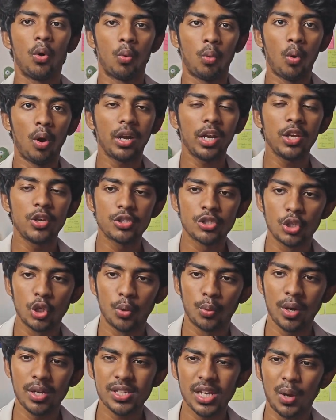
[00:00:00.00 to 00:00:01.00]
What I used to
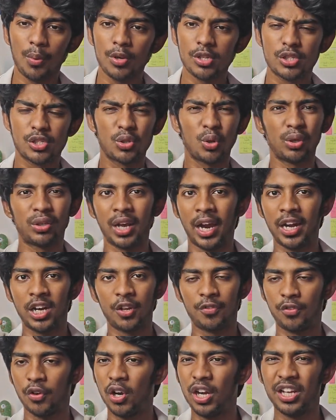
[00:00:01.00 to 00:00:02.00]
do was, I was so
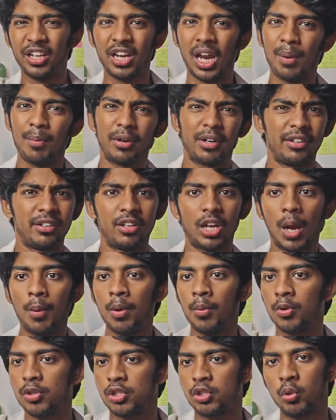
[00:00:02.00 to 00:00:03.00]
tired of learning grammar.
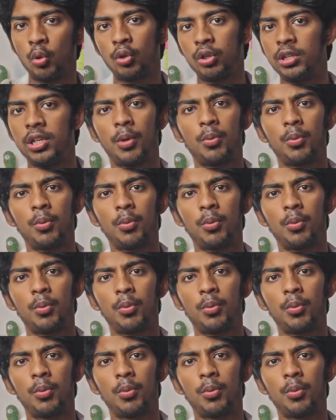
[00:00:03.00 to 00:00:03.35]
Grammar was